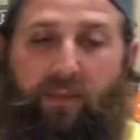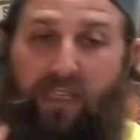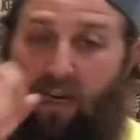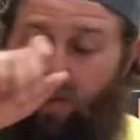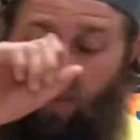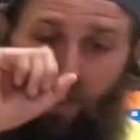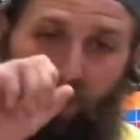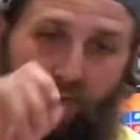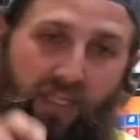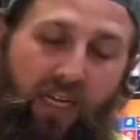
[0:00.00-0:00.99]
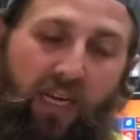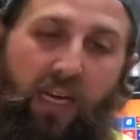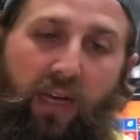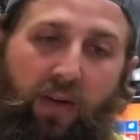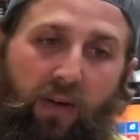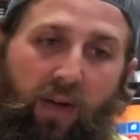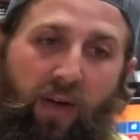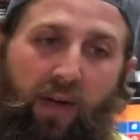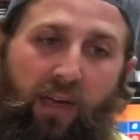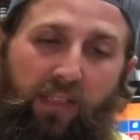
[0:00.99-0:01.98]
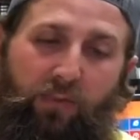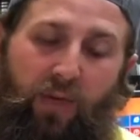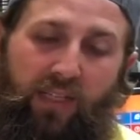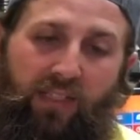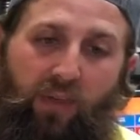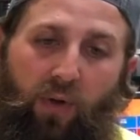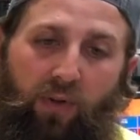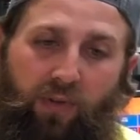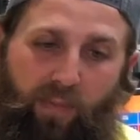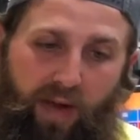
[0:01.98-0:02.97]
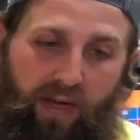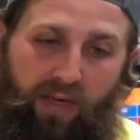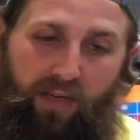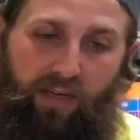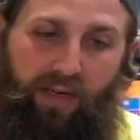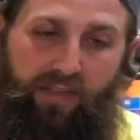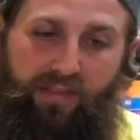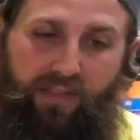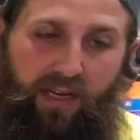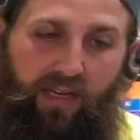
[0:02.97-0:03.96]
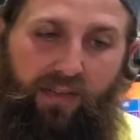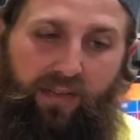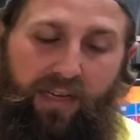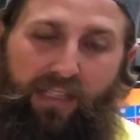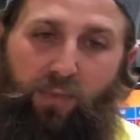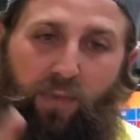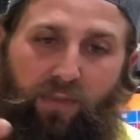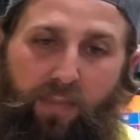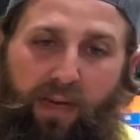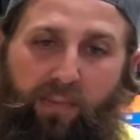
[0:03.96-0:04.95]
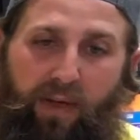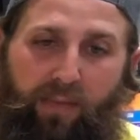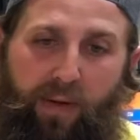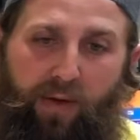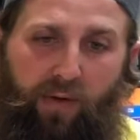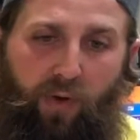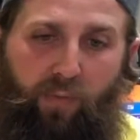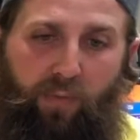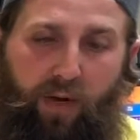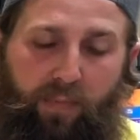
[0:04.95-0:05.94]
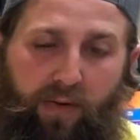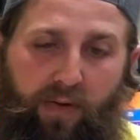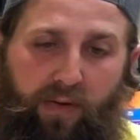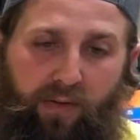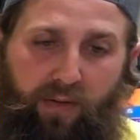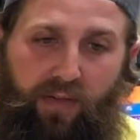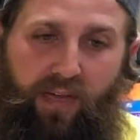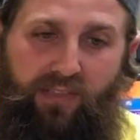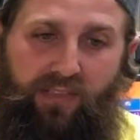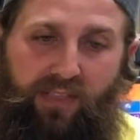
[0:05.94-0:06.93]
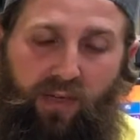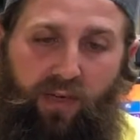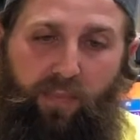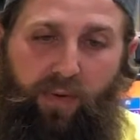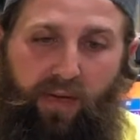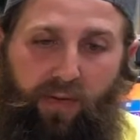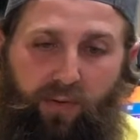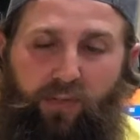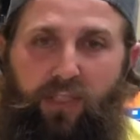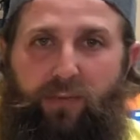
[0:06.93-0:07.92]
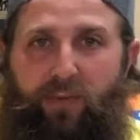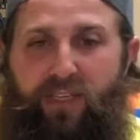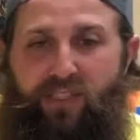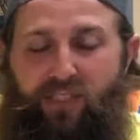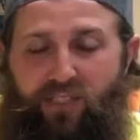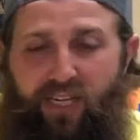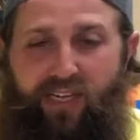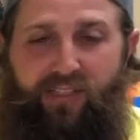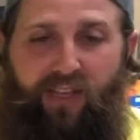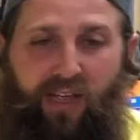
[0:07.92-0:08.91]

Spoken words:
Now what you see here is what I started to make. It's what's made by the Bettercomb company, or the Hexacell company, or it's what they suggest.